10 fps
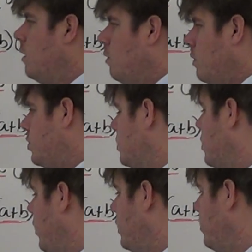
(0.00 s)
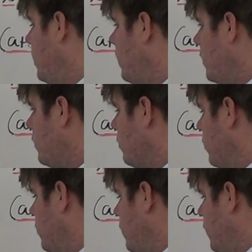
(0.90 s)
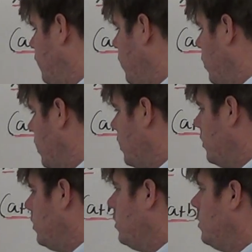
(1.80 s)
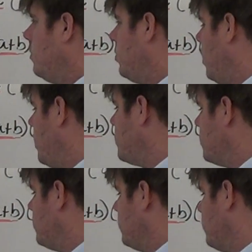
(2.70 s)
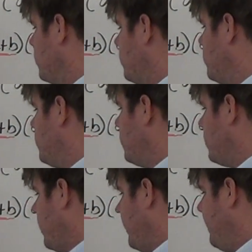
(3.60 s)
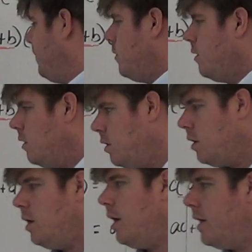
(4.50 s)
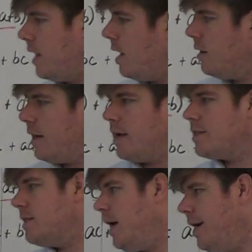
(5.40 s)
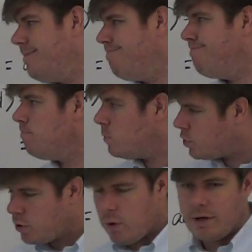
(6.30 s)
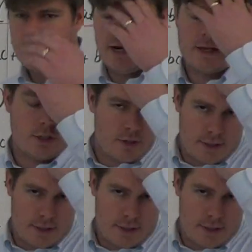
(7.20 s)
which is going to be this root 4 plus root 3. And again, like I said, sure it's an extra